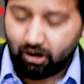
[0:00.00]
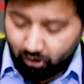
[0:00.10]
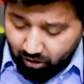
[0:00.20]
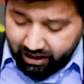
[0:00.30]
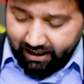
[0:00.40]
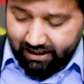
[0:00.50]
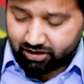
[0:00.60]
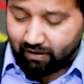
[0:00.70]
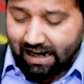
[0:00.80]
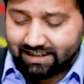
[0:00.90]
Okay,
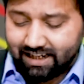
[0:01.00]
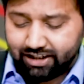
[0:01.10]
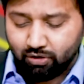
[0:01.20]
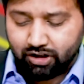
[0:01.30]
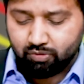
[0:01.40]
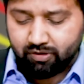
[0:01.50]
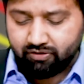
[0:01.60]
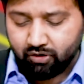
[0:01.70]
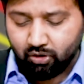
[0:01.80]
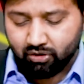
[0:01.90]
so as I told you
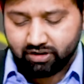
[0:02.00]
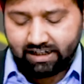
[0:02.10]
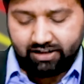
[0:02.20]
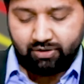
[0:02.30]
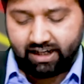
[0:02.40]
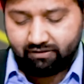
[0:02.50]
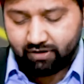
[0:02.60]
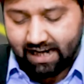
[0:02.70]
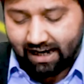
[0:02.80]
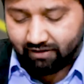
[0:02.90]
before, that today
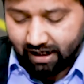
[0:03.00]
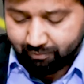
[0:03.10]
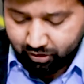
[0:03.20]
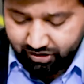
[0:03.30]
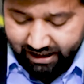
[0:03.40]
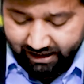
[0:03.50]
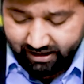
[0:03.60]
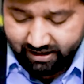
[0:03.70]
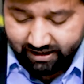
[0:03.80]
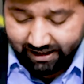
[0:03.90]
we have our
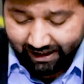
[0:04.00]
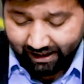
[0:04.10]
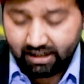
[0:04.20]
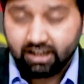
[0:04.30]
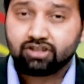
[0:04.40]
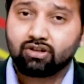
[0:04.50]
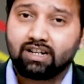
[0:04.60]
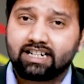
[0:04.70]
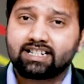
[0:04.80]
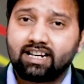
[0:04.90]
project day. So
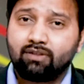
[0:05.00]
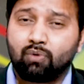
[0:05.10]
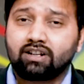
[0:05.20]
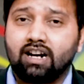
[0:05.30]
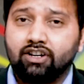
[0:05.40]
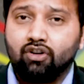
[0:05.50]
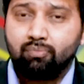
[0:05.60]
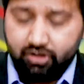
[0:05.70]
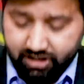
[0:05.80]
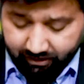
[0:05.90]
let's see what kind of
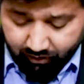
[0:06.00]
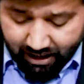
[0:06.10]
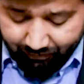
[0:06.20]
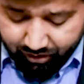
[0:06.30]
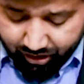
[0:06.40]
project we have to